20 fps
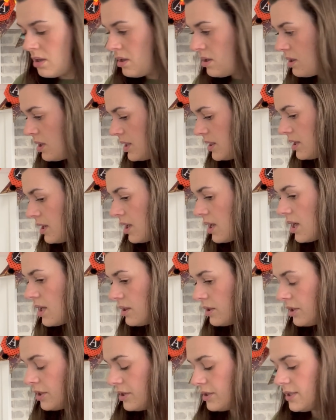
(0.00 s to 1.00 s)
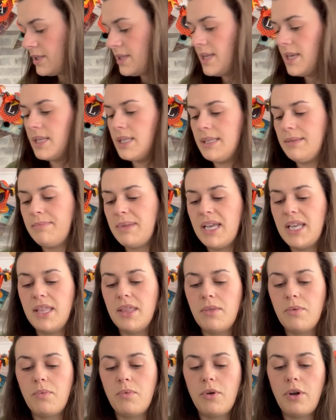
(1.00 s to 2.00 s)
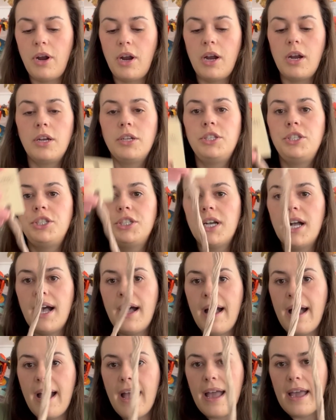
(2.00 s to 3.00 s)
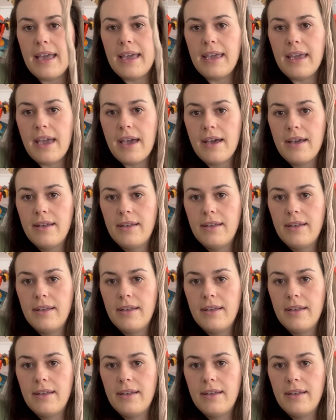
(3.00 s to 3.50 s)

And the colors this month were Chai,